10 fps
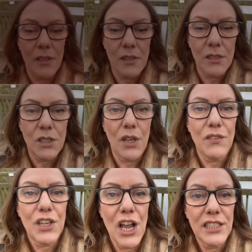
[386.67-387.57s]
So
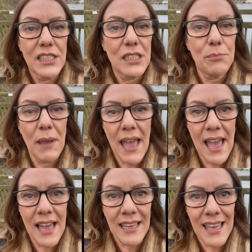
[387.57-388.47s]
if you're going to
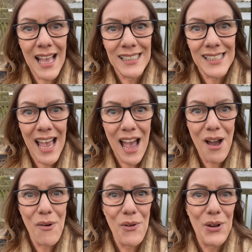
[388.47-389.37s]
despair, get
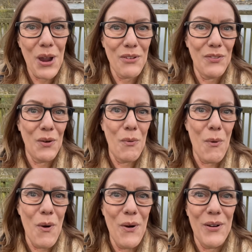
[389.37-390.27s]
out and go for a
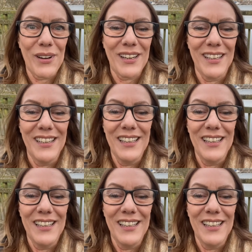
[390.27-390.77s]
walk.